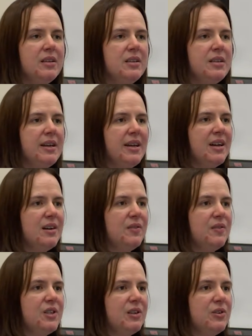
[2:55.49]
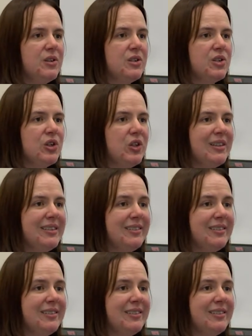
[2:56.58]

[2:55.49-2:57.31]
Do they have children at school?